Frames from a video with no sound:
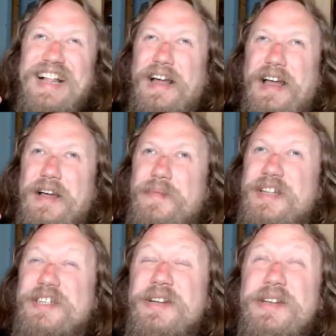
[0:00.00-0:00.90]

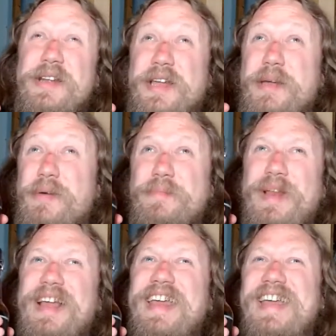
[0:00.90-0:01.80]
That's good. You keep on
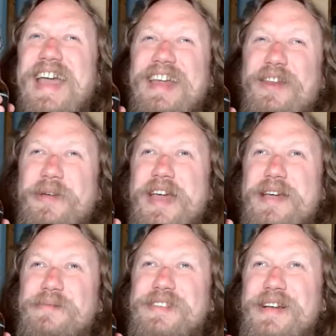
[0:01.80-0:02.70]
playing Halo
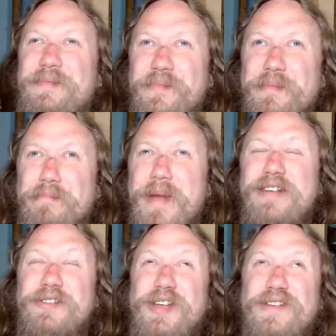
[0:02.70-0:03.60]
games.
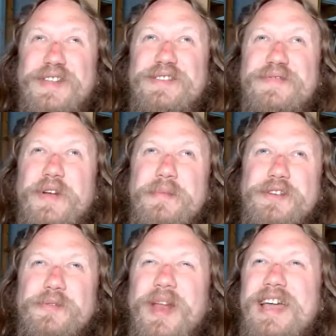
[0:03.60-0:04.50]
Microsoft is very much
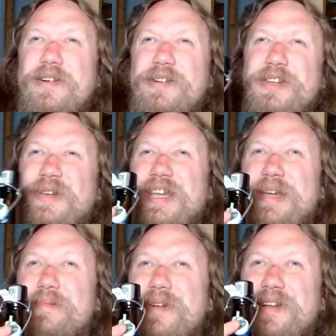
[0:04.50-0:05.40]
relying on you, Liam.